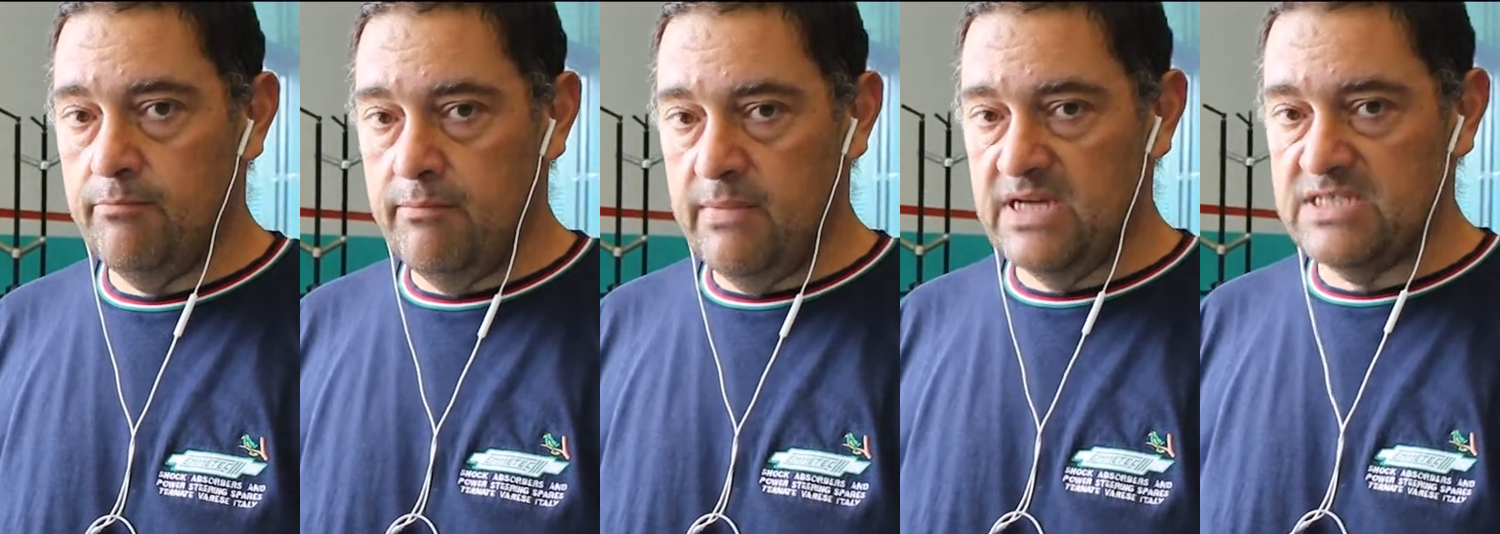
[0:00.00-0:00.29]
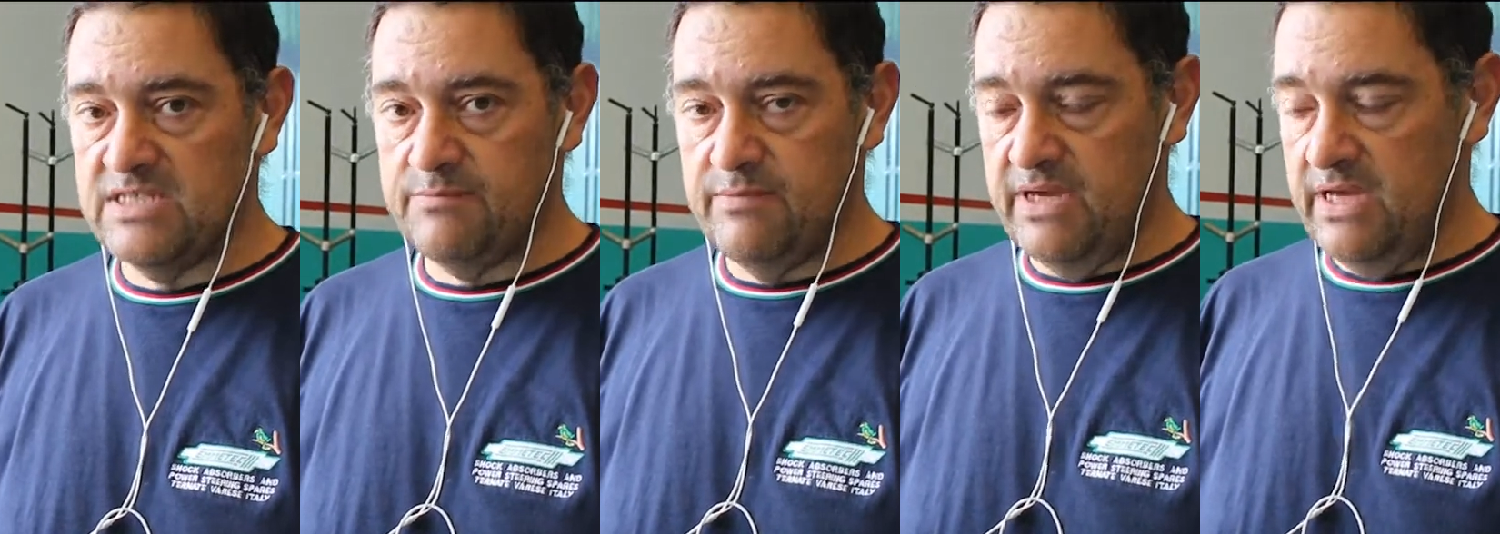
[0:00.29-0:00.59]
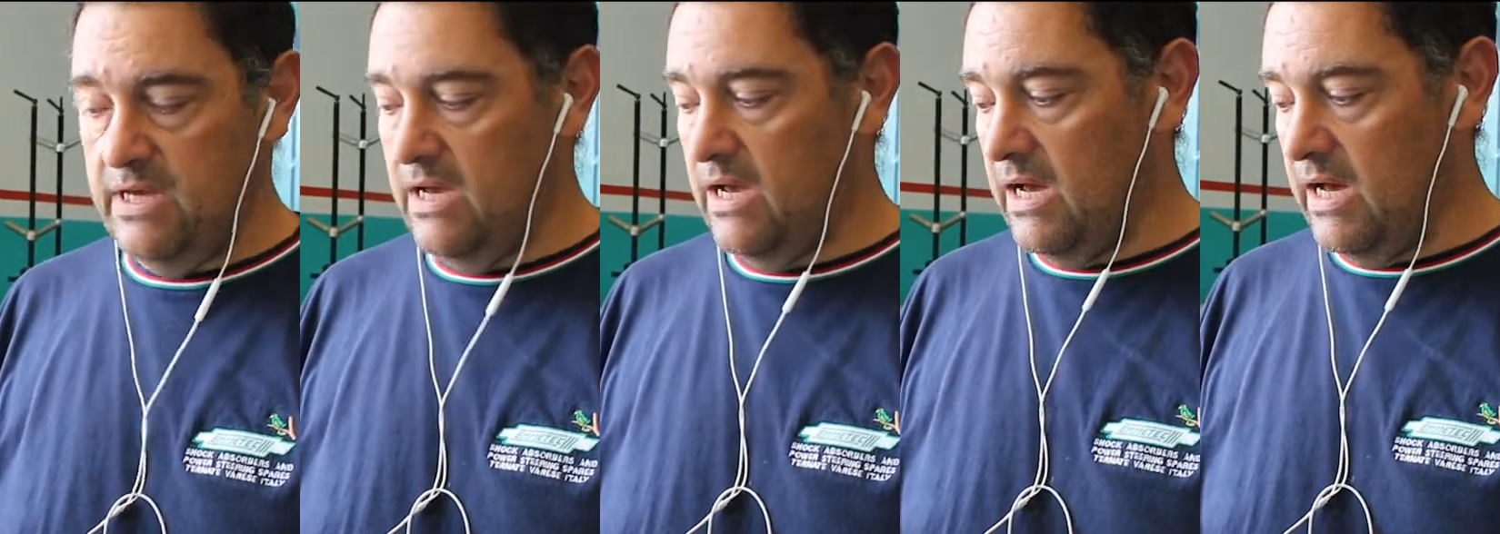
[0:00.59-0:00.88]
must
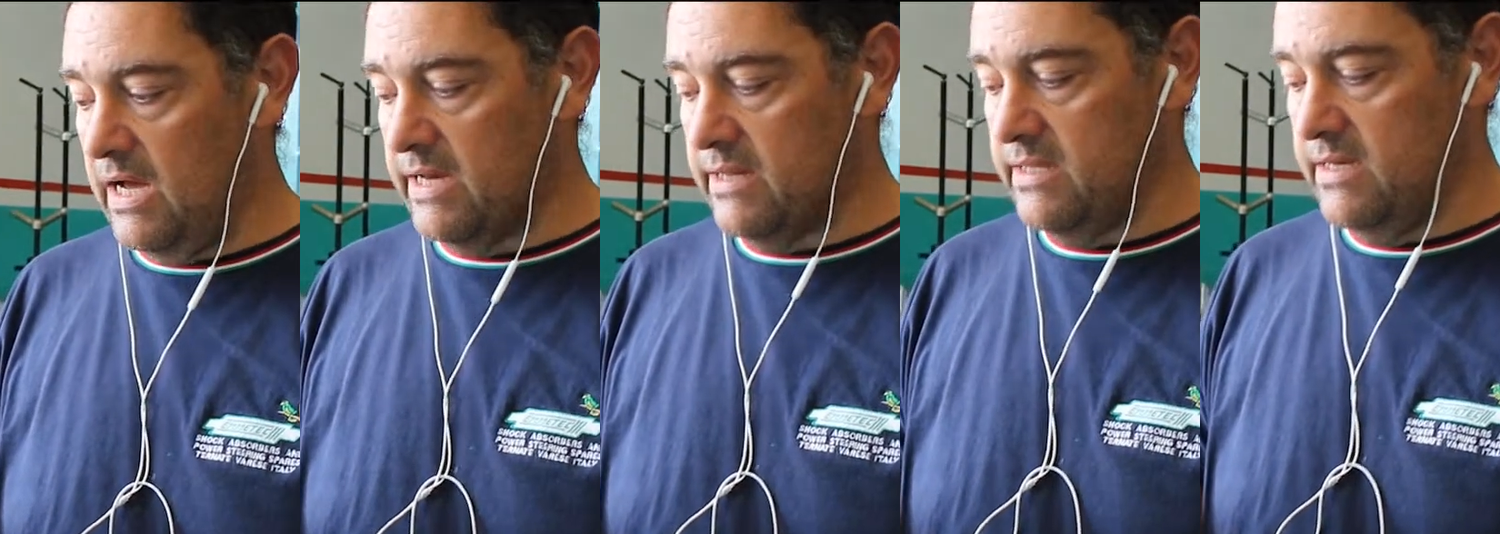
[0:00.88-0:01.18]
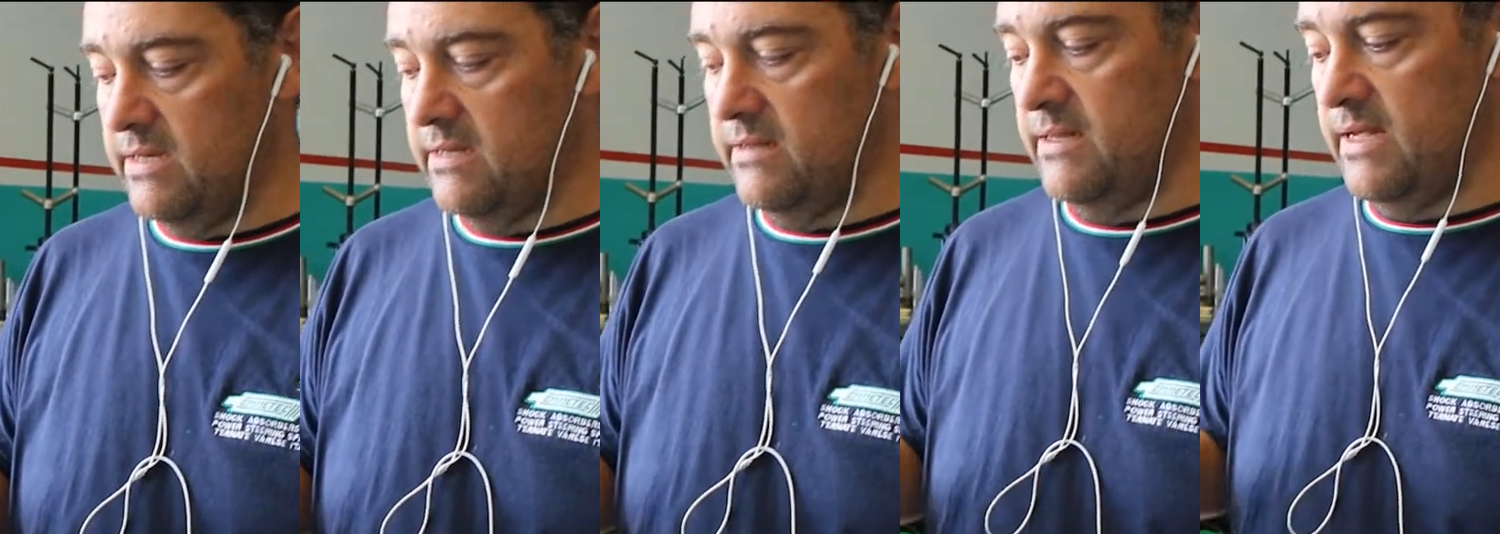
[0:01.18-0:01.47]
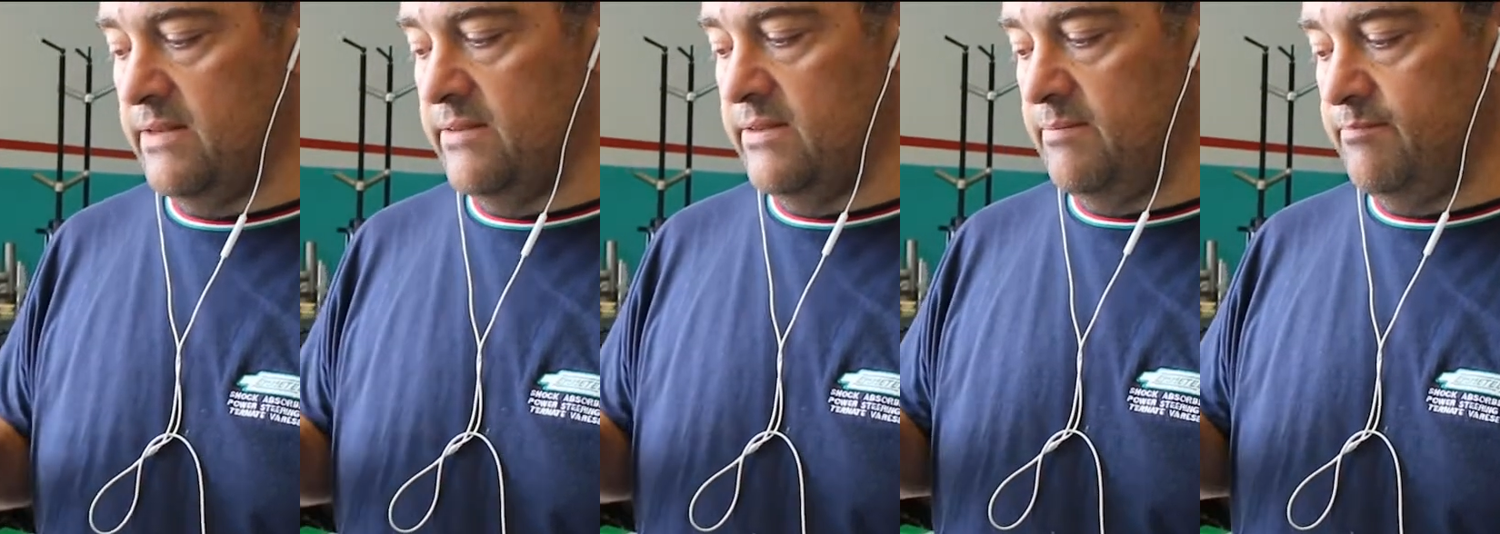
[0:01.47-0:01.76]
be harder
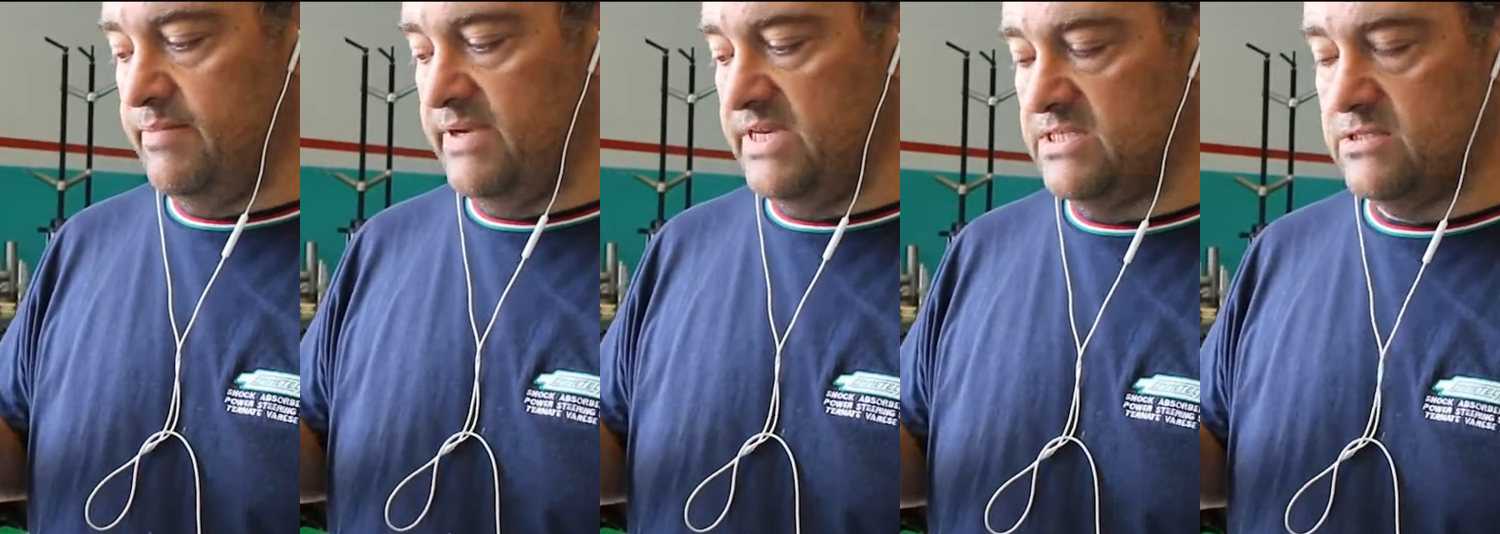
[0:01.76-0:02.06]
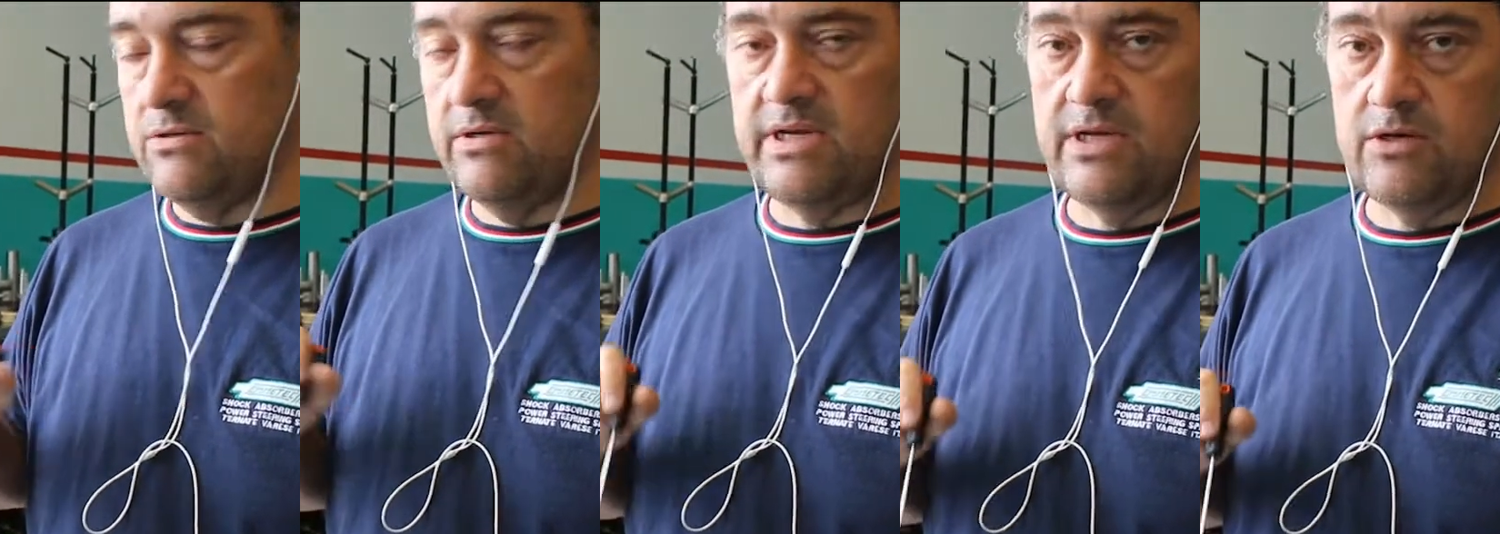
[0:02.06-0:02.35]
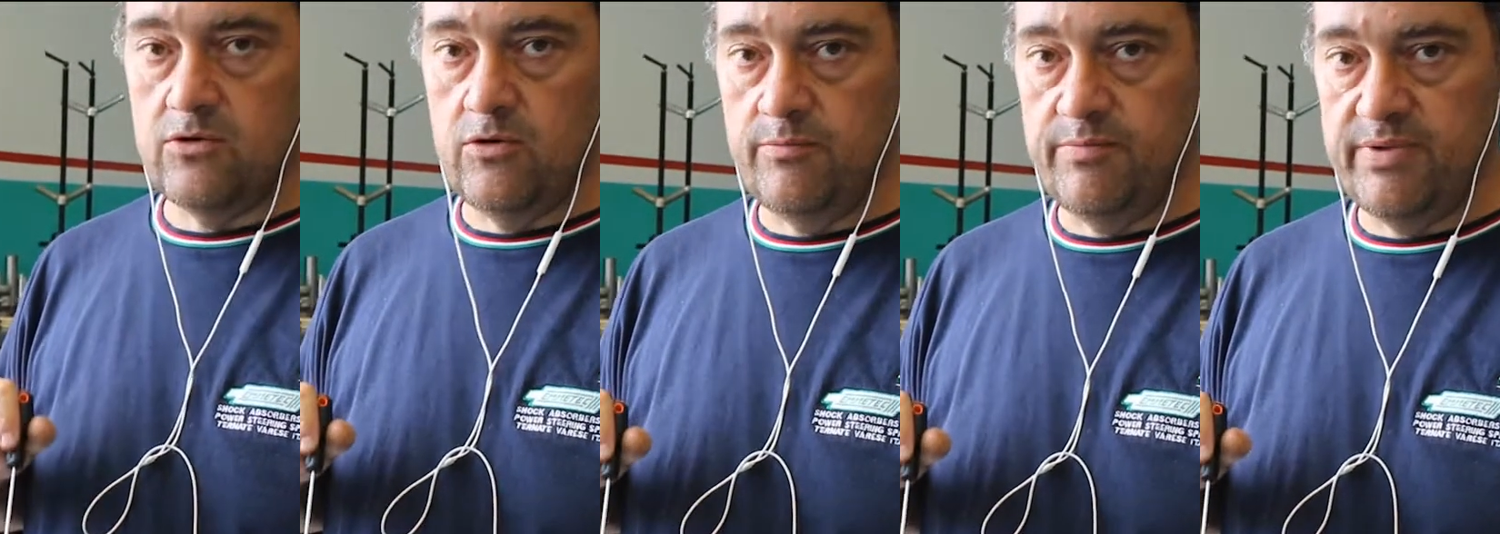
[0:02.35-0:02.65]
than the piston in
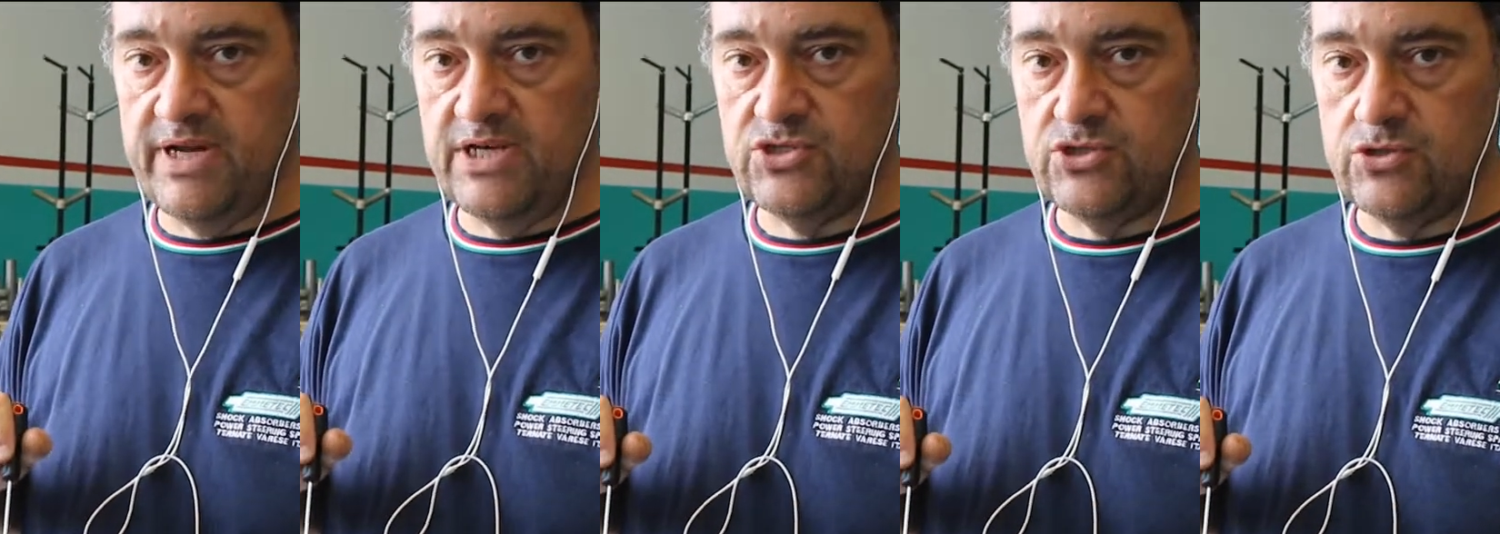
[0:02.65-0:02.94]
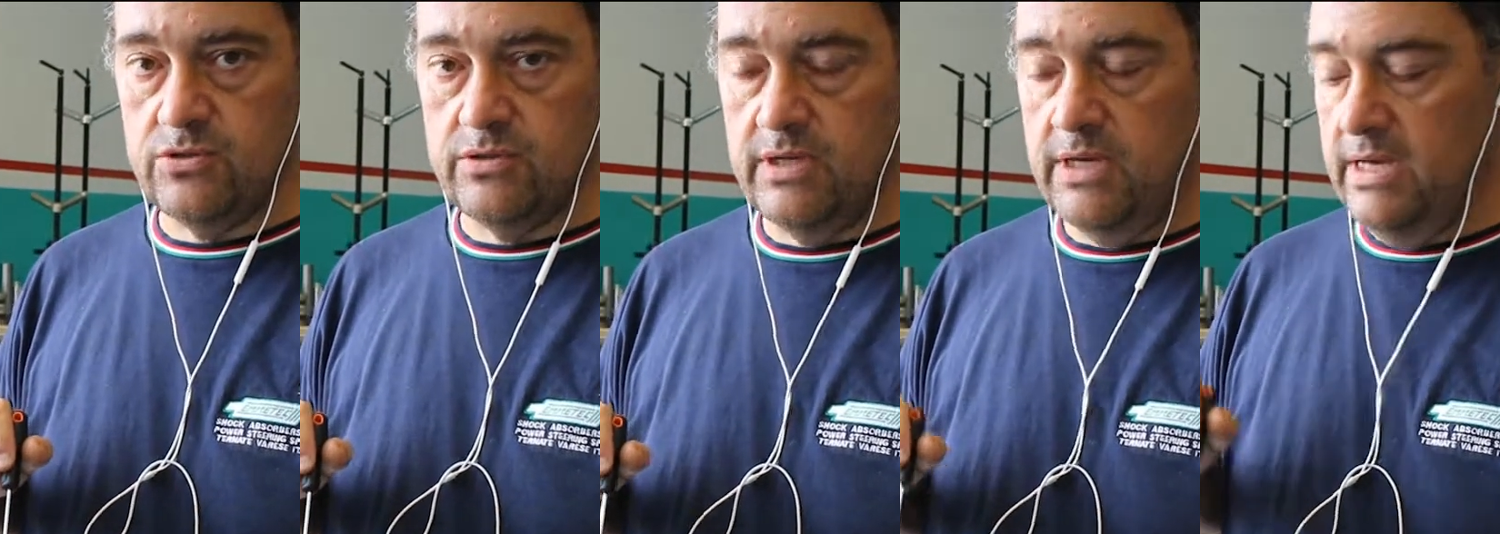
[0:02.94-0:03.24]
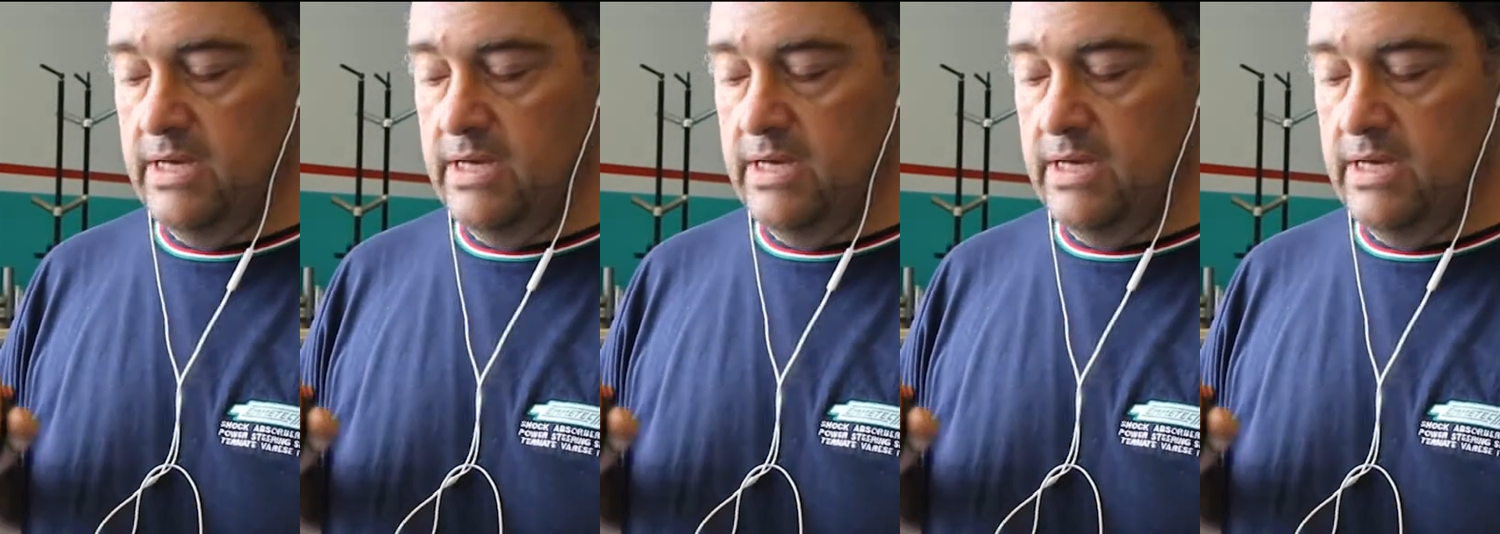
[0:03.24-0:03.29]
compression.